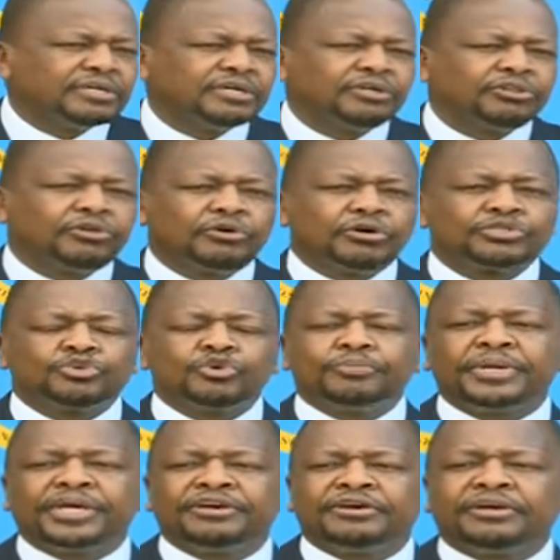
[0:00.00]
those who
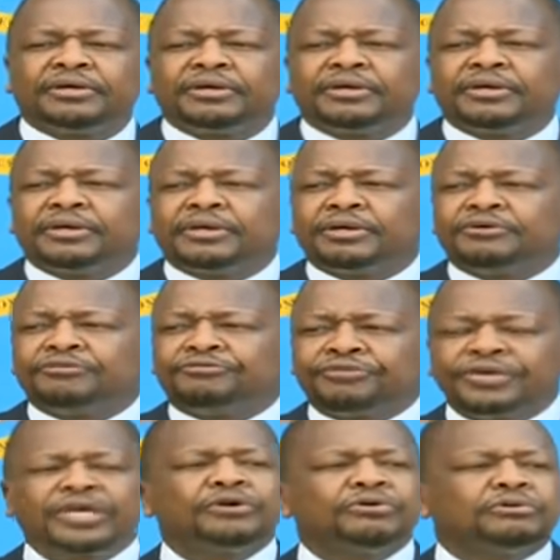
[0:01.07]
may
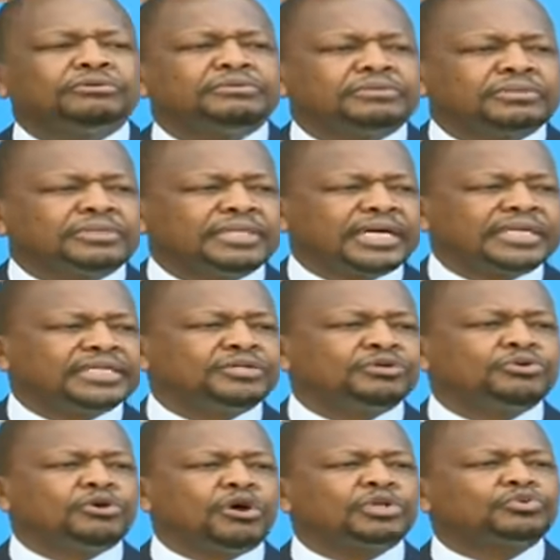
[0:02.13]
feel that they do
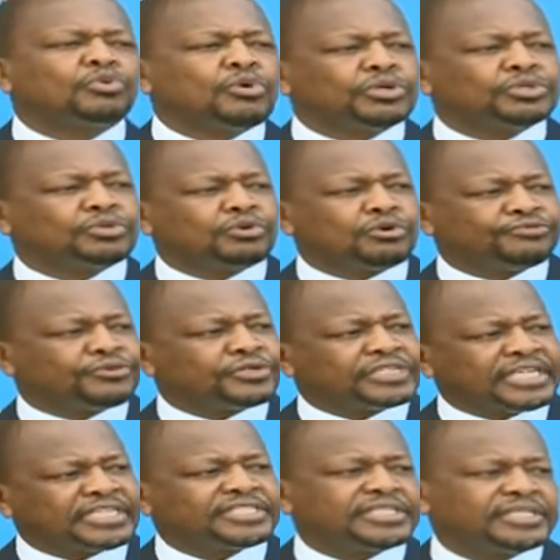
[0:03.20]
not want to go for
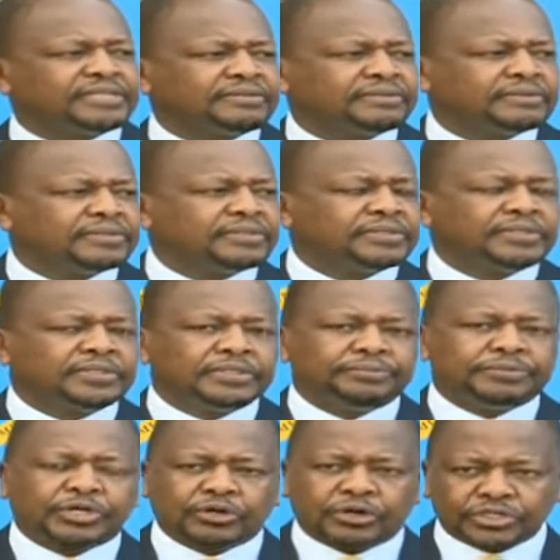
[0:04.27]
testing
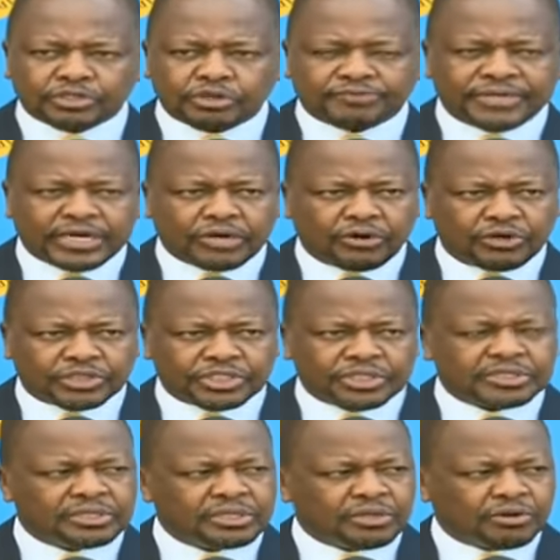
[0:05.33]
because of the
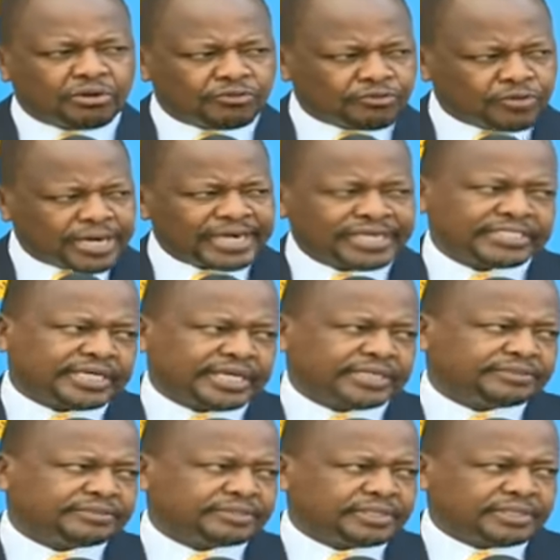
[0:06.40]
cost of
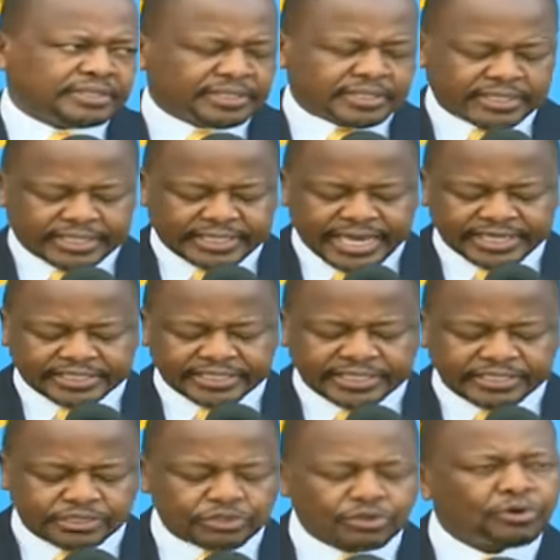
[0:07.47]
quarantine. That
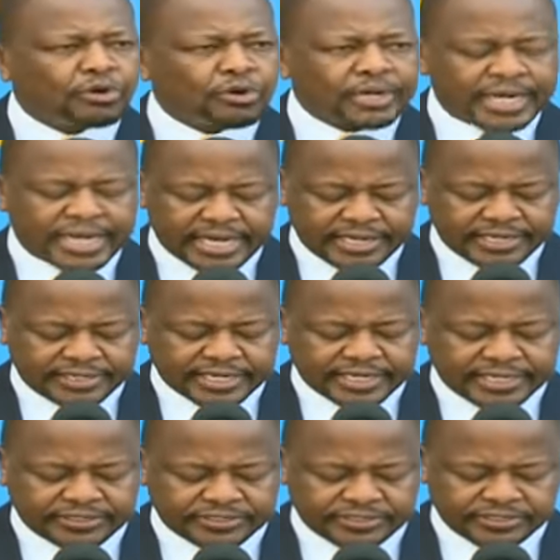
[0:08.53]
is no longer the
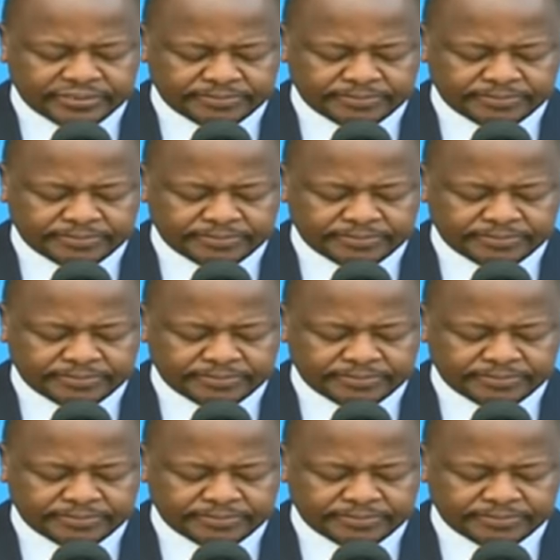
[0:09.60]
case.